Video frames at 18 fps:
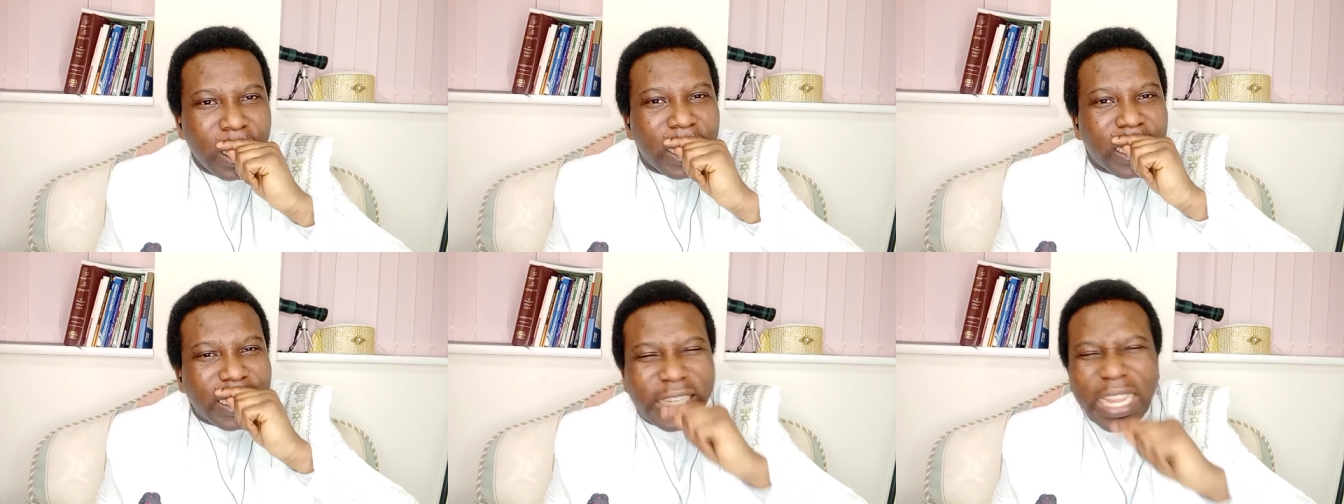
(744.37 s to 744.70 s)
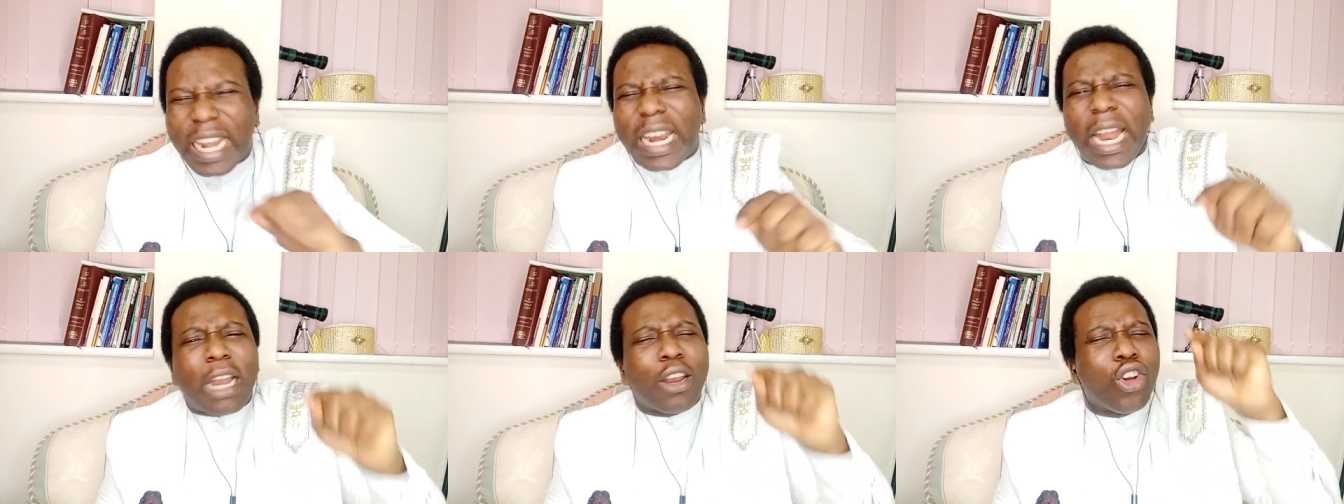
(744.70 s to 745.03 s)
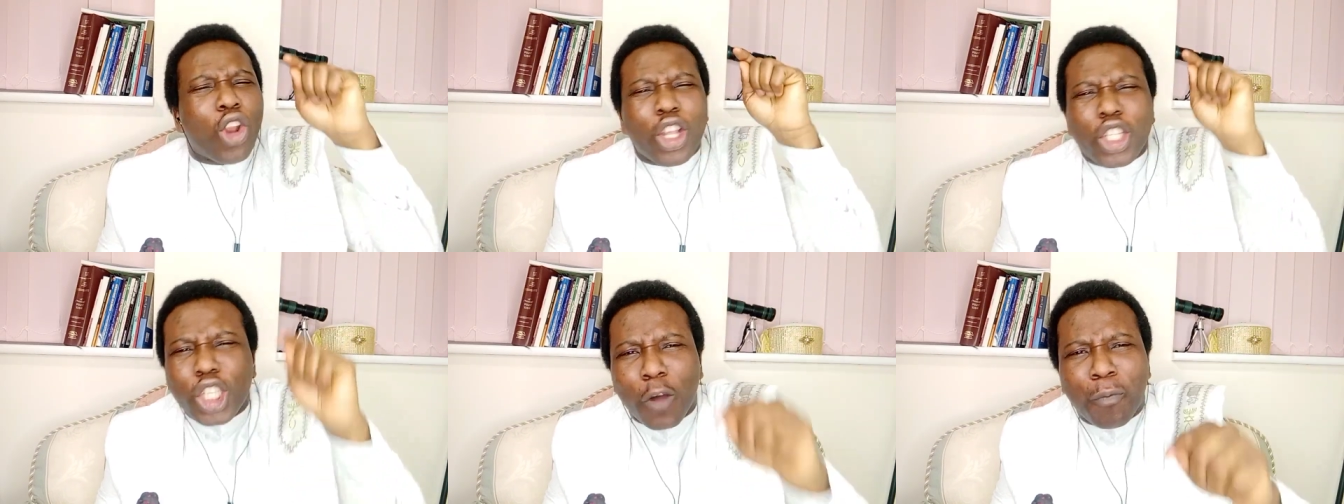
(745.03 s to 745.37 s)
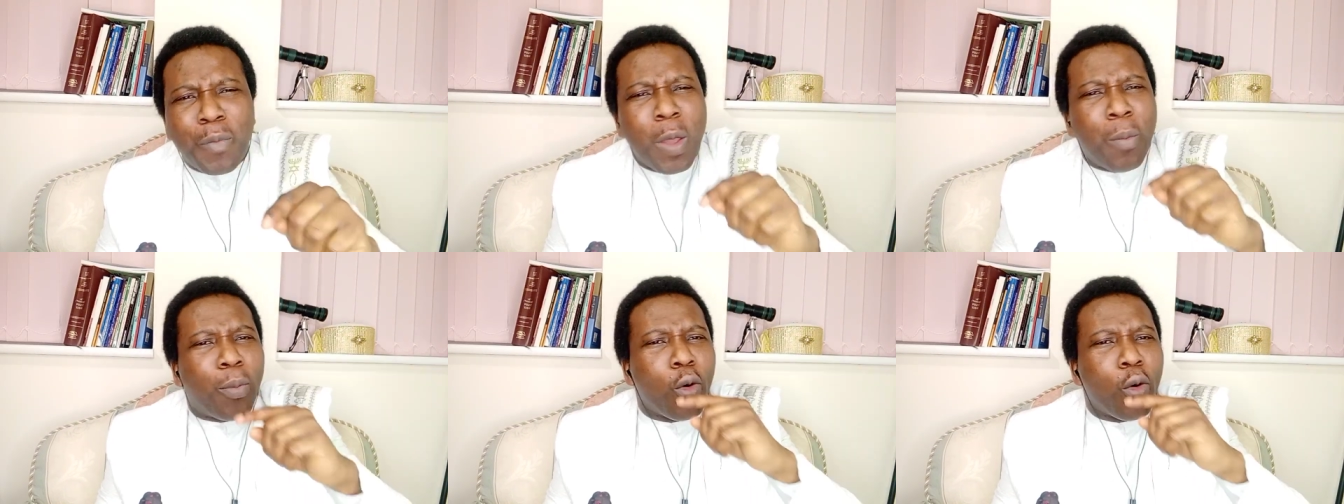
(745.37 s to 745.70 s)
There are lots of
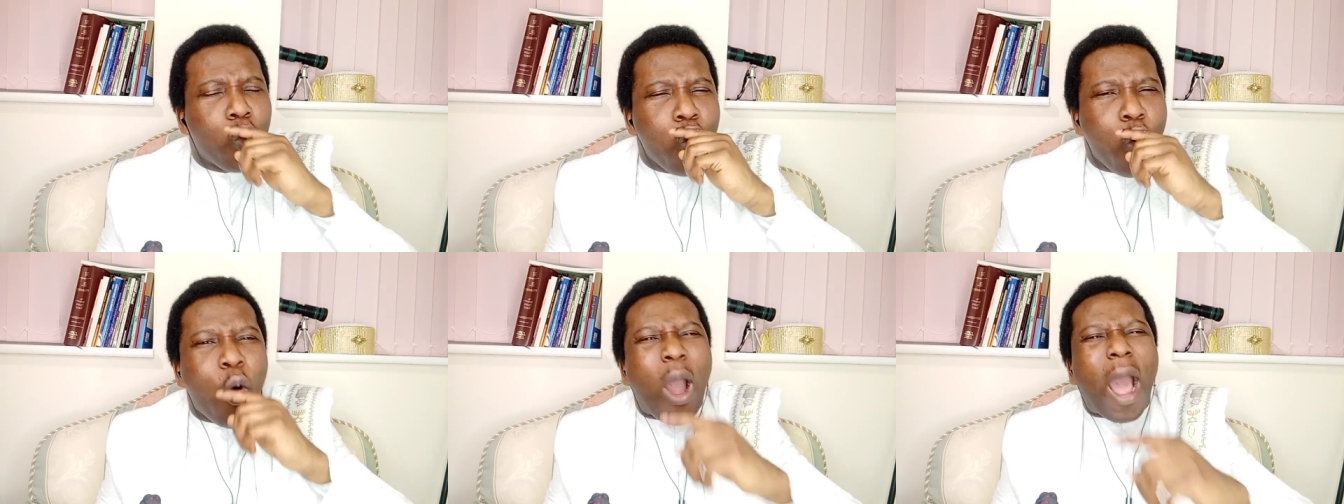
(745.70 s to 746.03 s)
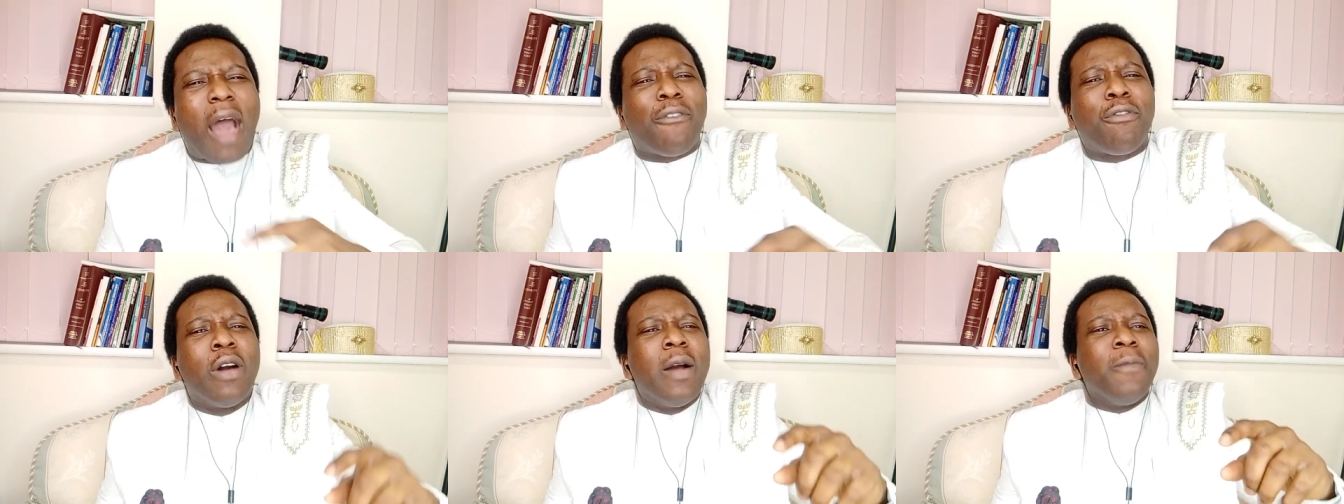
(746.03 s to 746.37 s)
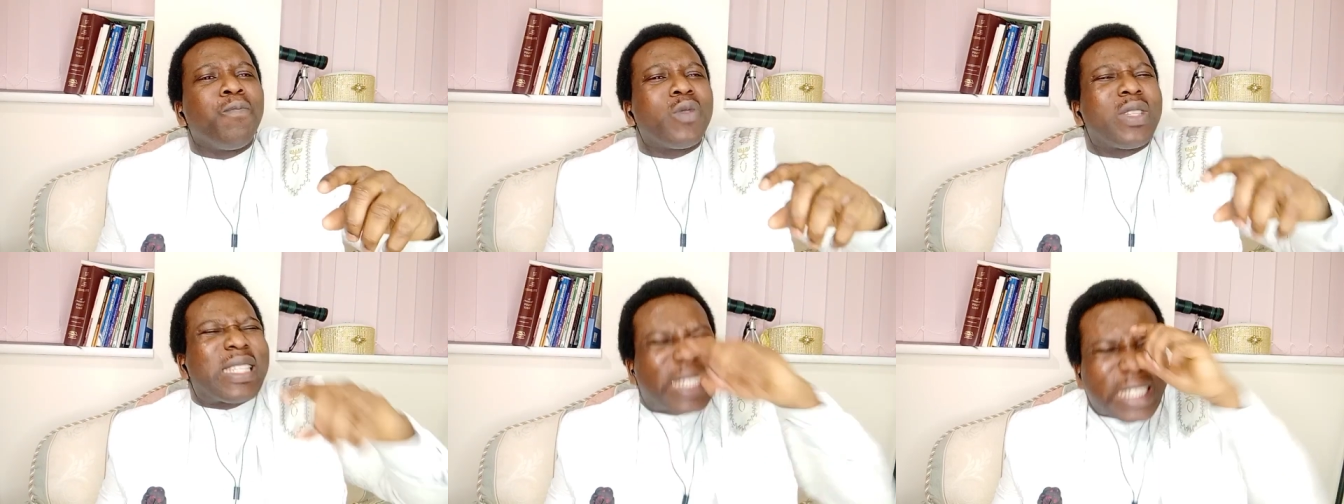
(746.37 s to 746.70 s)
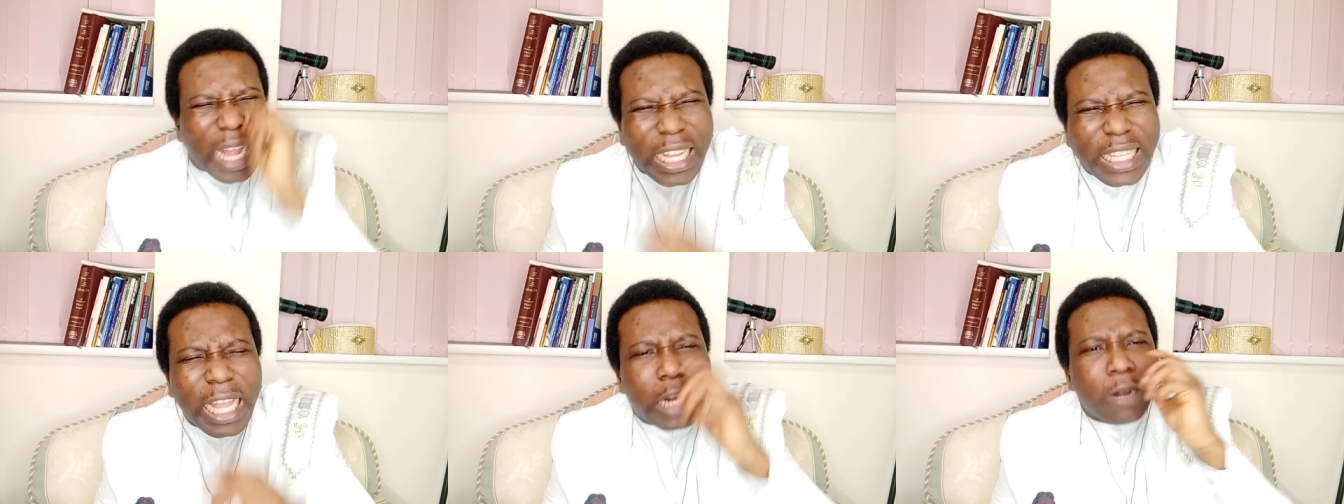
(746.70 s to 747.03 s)
people who have
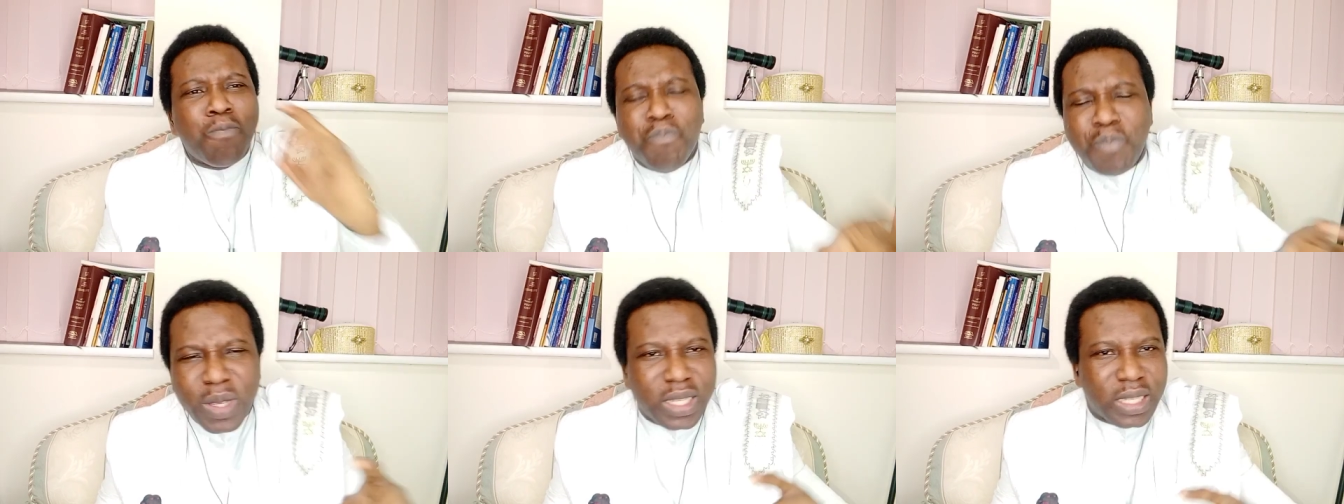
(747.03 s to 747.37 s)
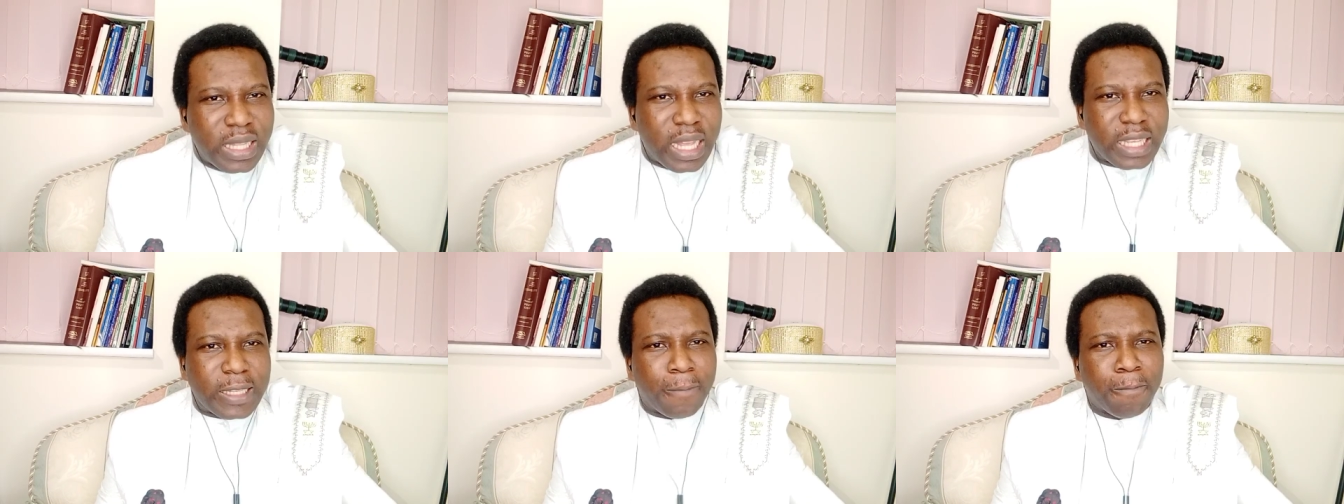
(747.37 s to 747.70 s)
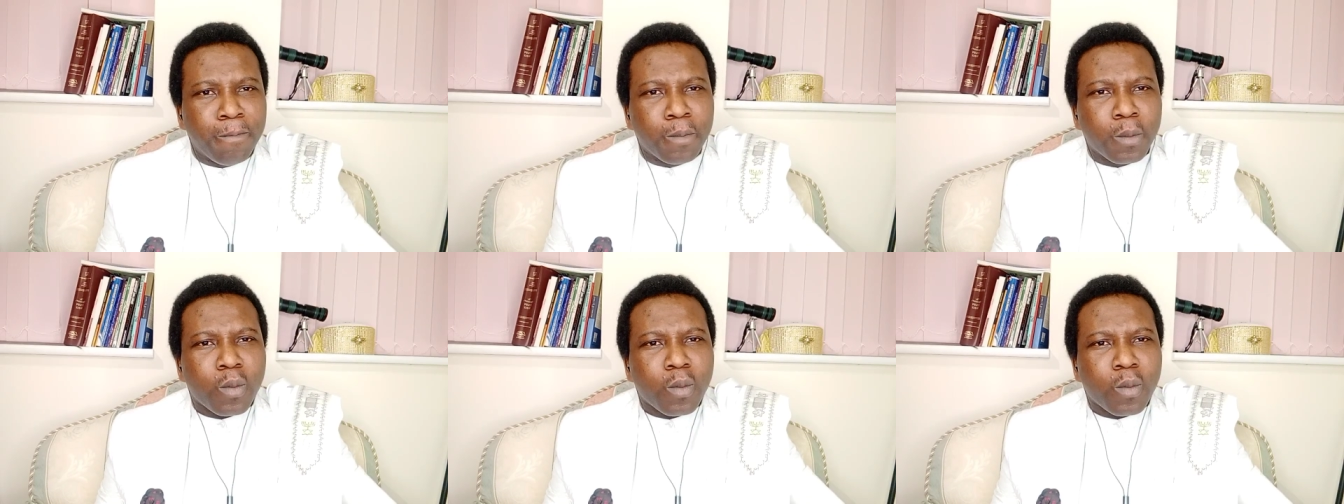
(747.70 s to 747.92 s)
started business